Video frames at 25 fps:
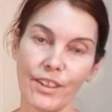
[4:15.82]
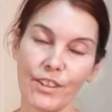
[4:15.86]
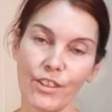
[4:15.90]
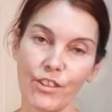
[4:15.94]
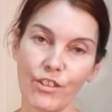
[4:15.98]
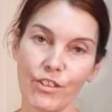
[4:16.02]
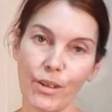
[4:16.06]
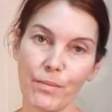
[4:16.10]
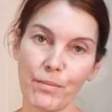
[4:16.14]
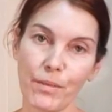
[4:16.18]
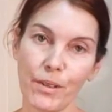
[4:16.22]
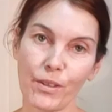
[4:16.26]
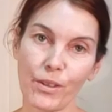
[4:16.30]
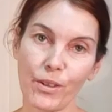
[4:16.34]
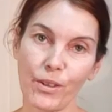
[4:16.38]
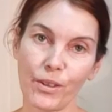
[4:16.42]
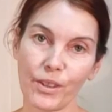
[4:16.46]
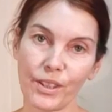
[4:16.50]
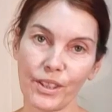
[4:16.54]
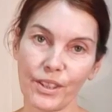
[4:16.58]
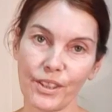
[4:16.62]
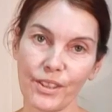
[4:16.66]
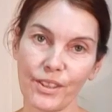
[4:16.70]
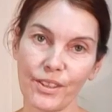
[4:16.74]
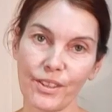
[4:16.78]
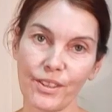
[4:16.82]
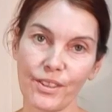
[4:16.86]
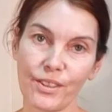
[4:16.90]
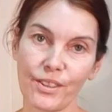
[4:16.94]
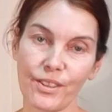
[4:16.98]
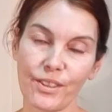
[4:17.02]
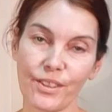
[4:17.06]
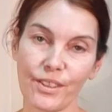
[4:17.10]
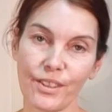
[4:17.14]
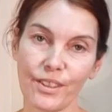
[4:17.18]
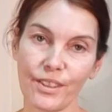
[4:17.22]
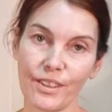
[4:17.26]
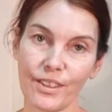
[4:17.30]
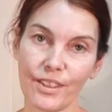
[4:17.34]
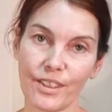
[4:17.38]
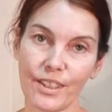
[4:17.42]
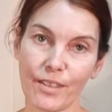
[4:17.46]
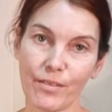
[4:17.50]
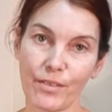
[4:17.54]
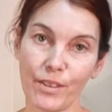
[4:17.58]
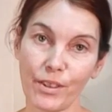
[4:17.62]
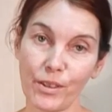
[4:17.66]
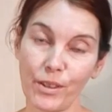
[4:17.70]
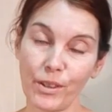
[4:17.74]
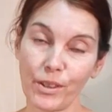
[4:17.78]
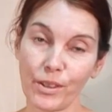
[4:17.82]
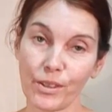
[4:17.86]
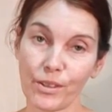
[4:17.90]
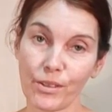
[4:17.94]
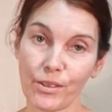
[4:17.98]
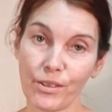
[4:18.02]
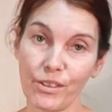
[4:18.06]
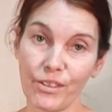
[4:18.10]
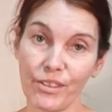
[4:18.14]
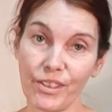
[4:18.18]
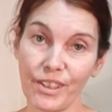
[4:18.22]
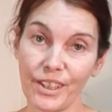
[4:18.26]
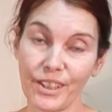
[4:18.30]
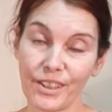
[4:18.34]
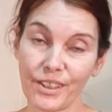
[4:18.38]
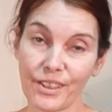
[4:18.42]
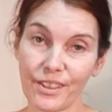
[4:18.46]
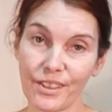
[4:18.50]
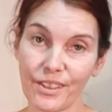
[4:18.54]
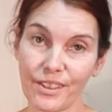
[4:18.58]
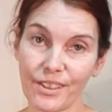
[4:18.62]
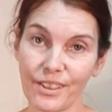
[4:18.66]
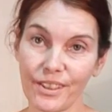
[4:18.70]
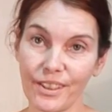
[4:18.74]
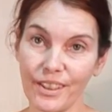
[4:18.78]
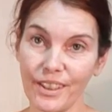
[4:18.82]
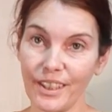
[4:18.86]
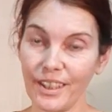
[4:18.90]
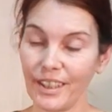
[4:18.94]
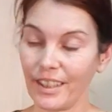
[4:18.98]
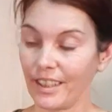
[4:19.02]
Staphylococcus aureus.